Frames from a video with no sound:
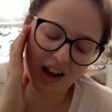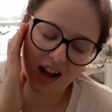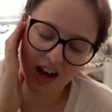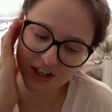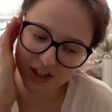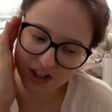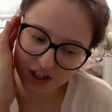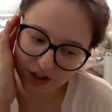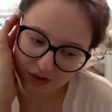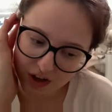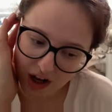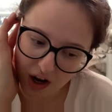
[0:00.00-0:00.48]
I
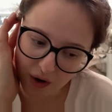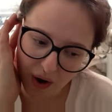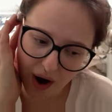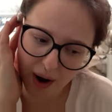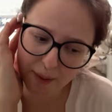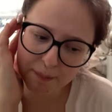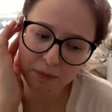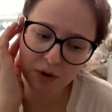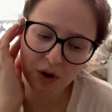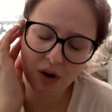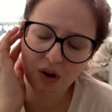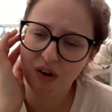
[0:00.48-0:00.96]
don't know,
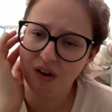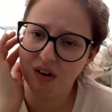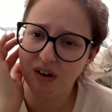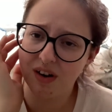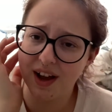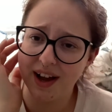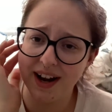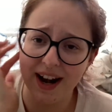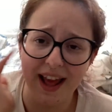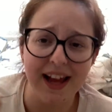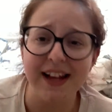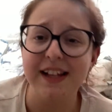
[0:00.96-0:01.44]
I'm not
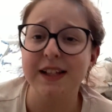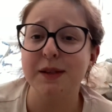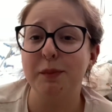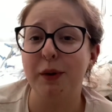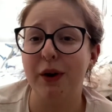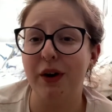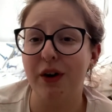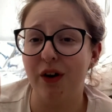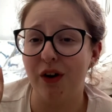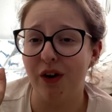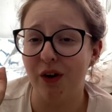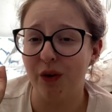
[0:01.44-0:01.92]
an
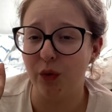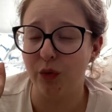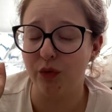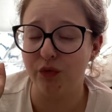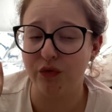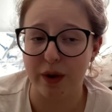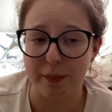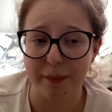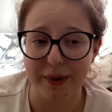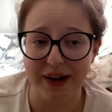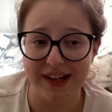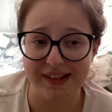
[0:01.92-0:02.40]
expert on
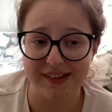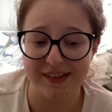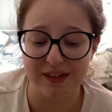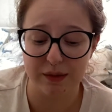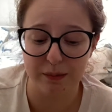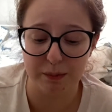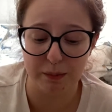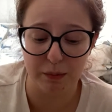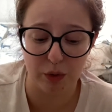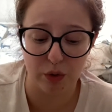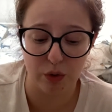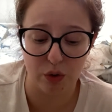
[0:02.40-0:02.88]

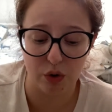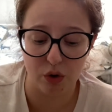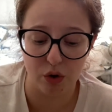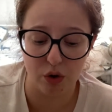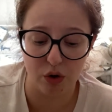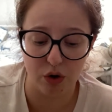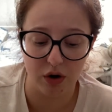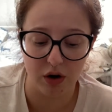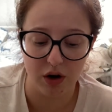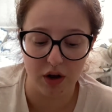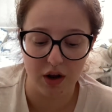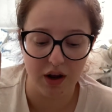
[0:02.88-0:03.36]
feminism
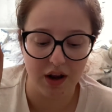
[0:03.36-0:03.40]
or